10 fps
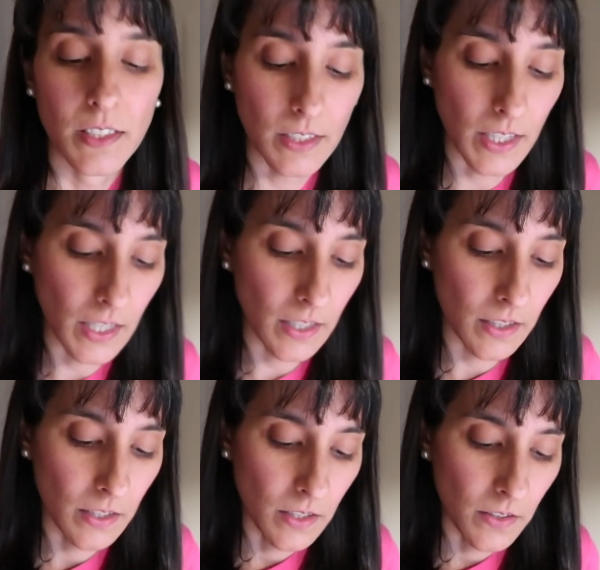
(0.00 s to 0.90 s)

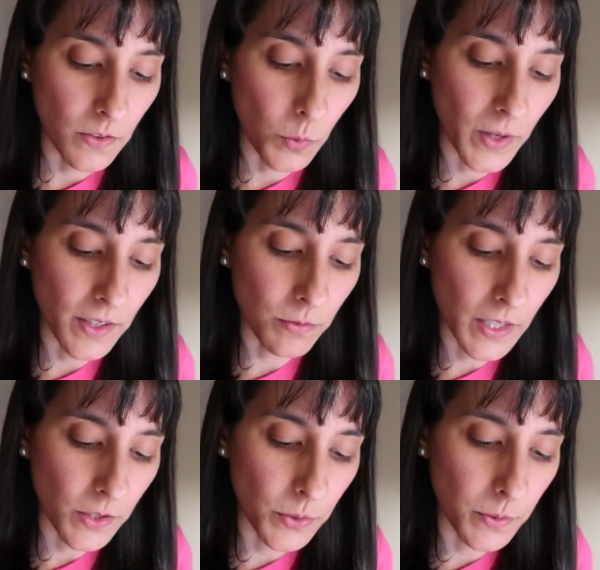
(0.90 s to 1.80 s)
Okay, so where
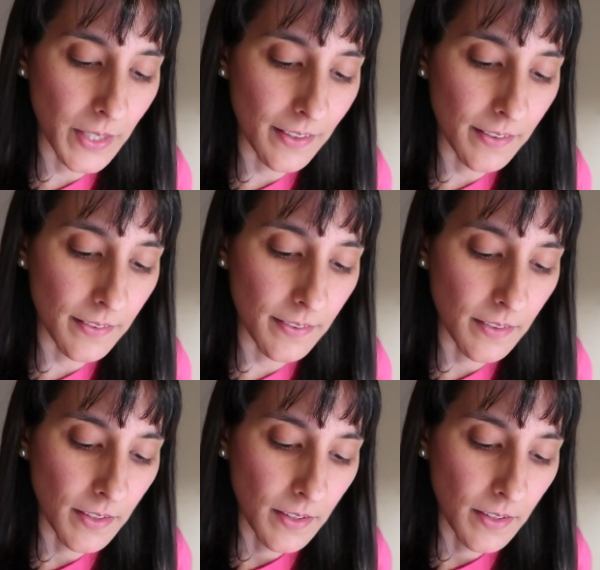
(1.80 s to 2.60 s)
Rahu is,